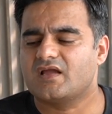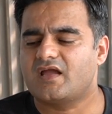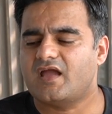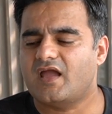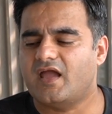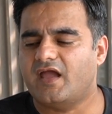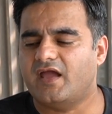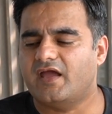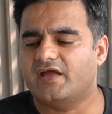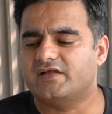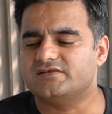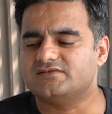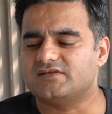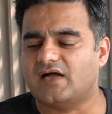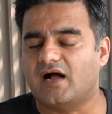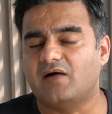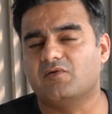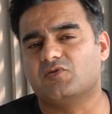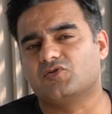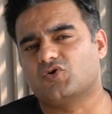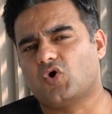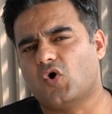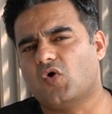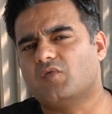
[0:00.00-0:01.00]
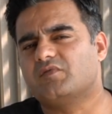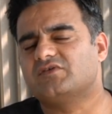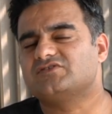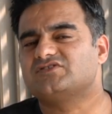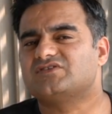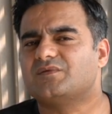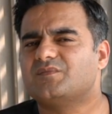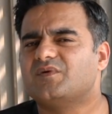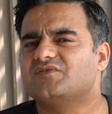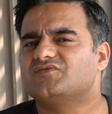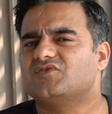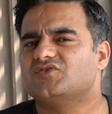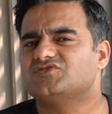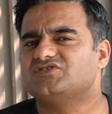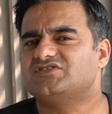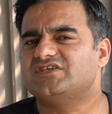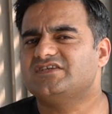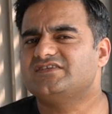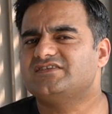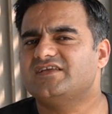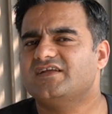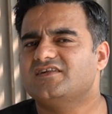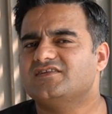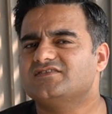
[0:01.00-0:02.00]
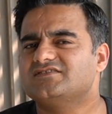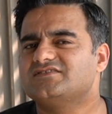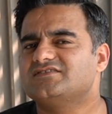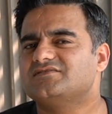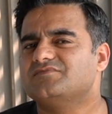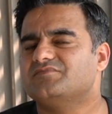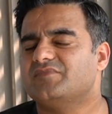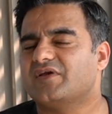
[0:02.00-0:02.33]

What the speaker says: And I will go over some of those details